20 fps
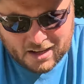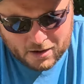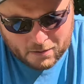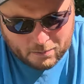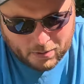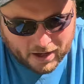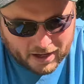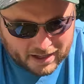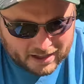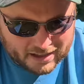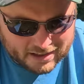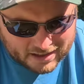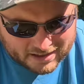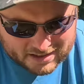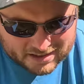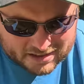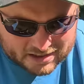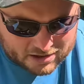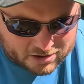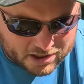but this
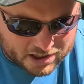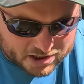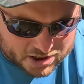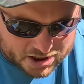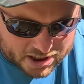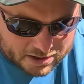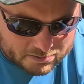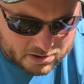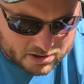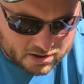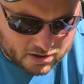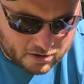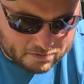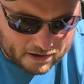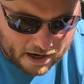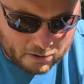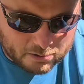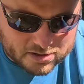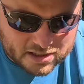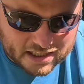is in great shape still. If
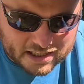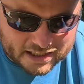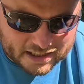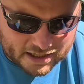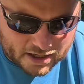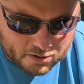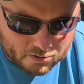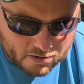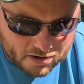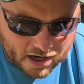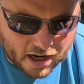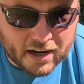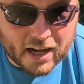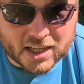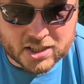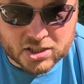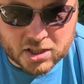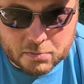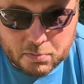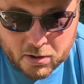I was gonna get one, I'd
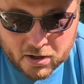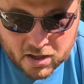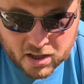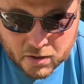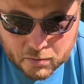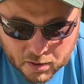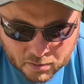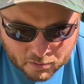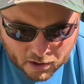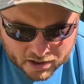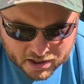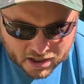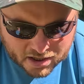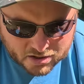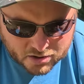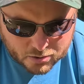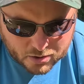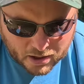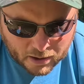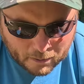actually put a little bit of money
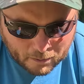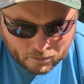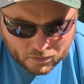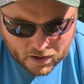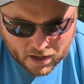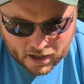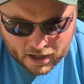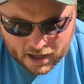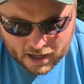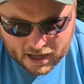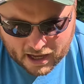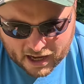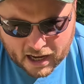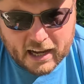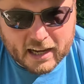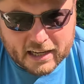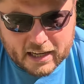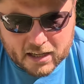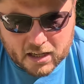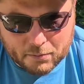into it
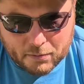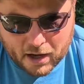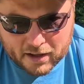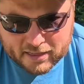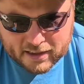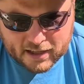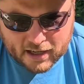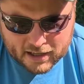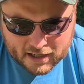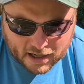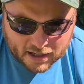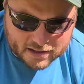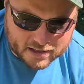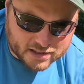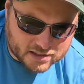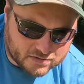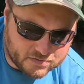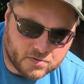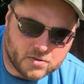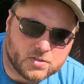and get them. I think I got
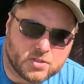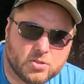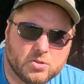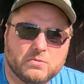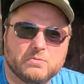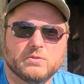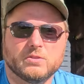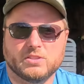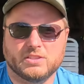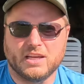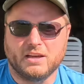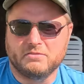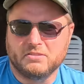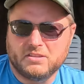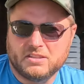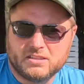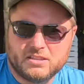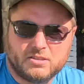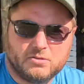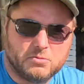these for 2 for
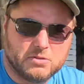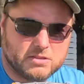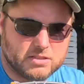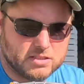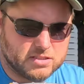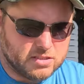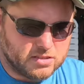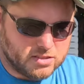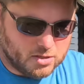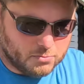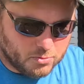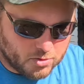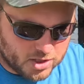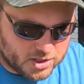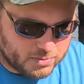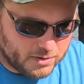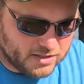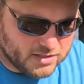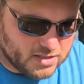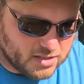$70, which is a little more
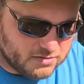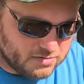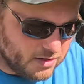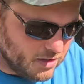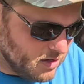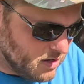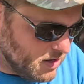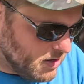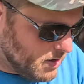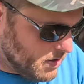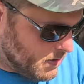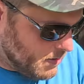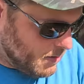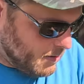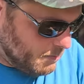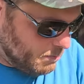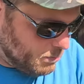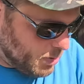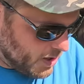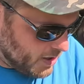expensive,
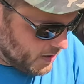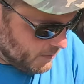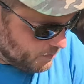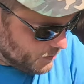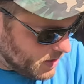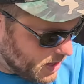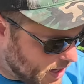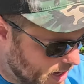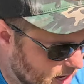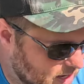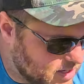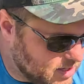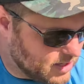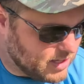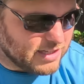but I could have